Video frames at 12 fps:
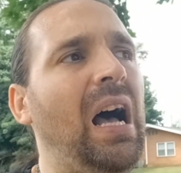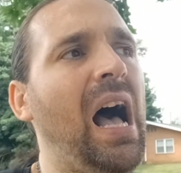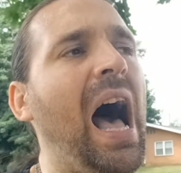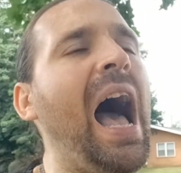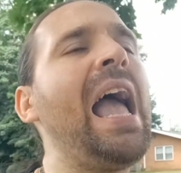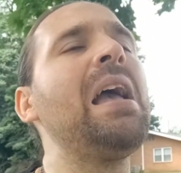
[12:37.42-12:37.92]

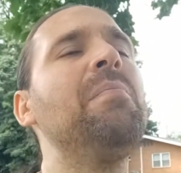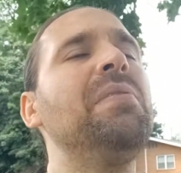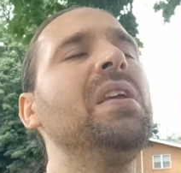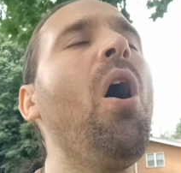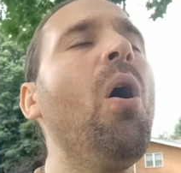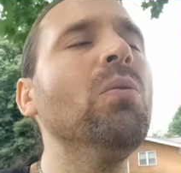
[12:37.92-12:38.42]
I am
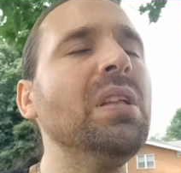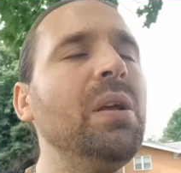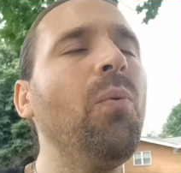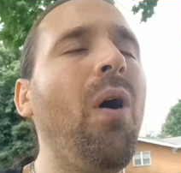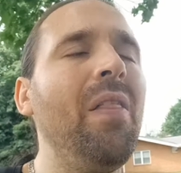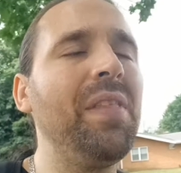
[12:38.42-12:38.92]
the only
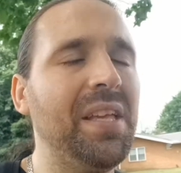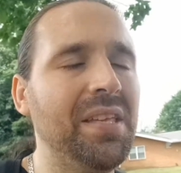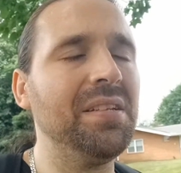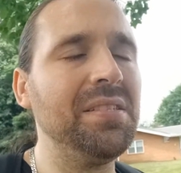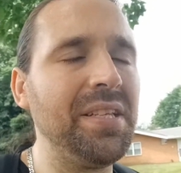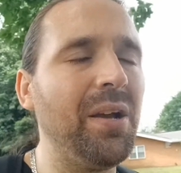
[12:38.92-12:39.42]
one that
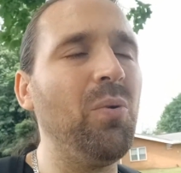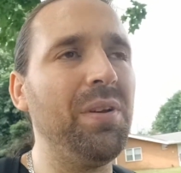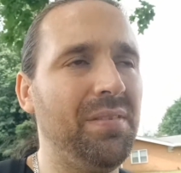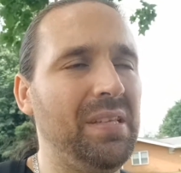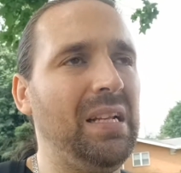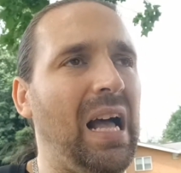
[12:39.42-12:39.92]
can deal
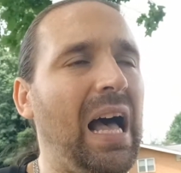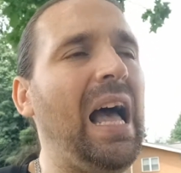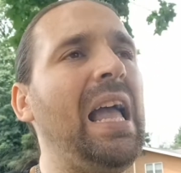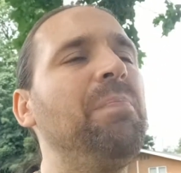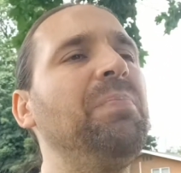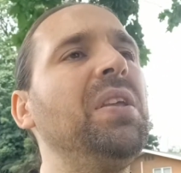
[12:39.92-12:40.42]
with it. I
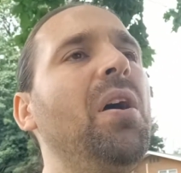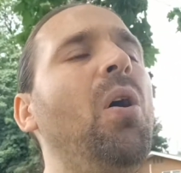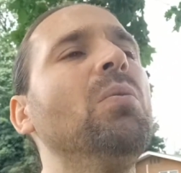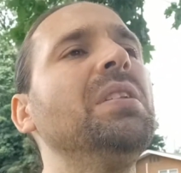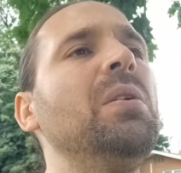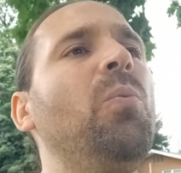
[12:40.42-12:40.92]
am the
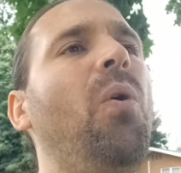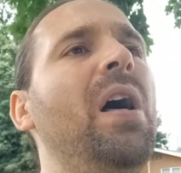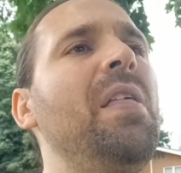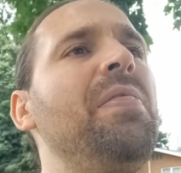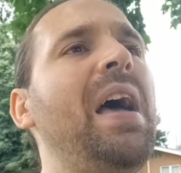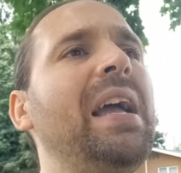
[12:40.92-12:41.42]
only
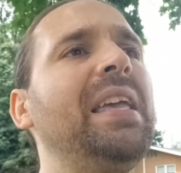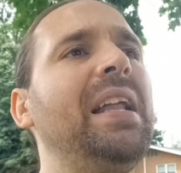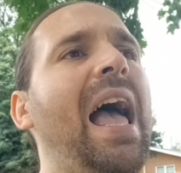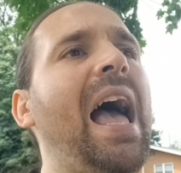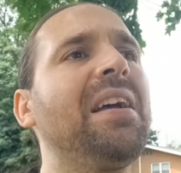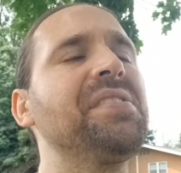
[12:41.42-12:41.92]
one that can
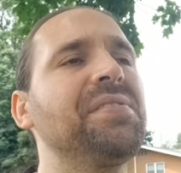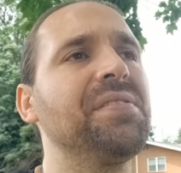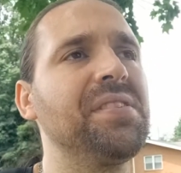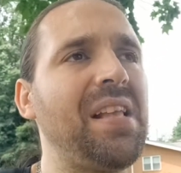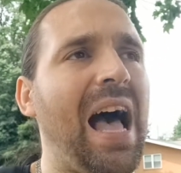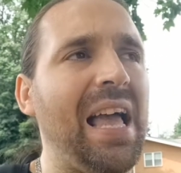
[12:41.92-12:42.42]

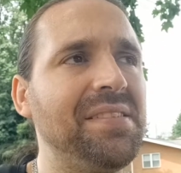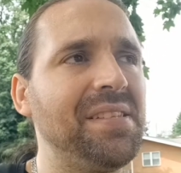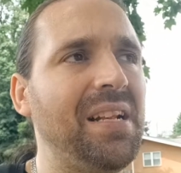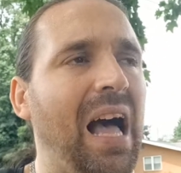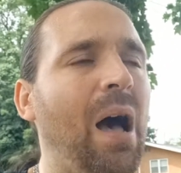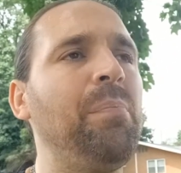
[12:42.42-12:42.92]
exercise it.
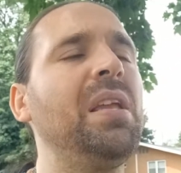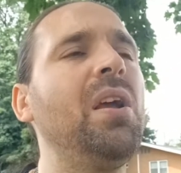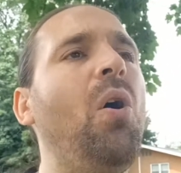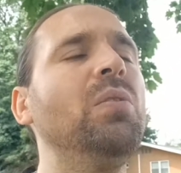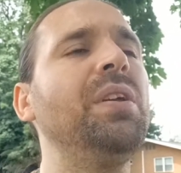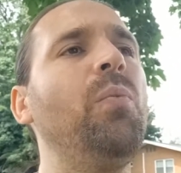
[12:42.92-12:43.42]
I'm the
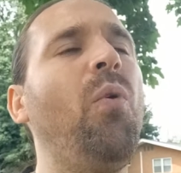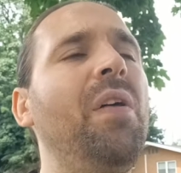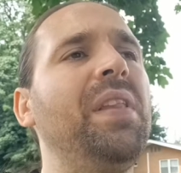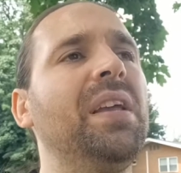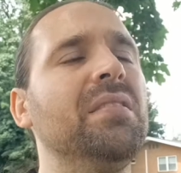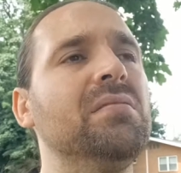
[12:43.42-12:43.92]
only one
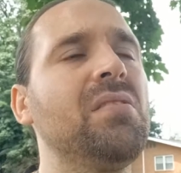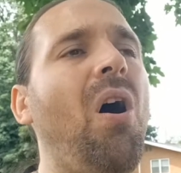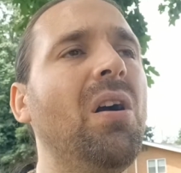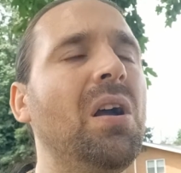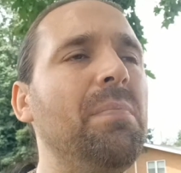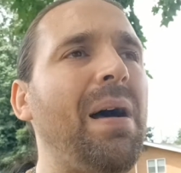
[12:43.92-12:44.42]
that can
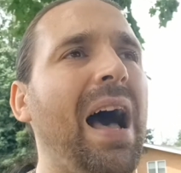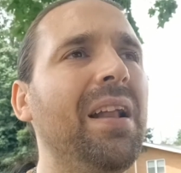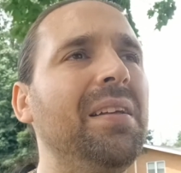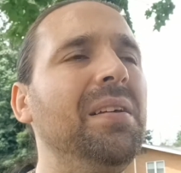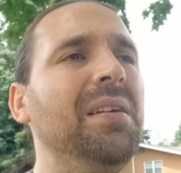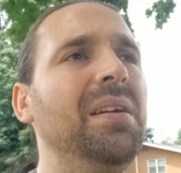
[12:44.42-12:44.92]
talk about it.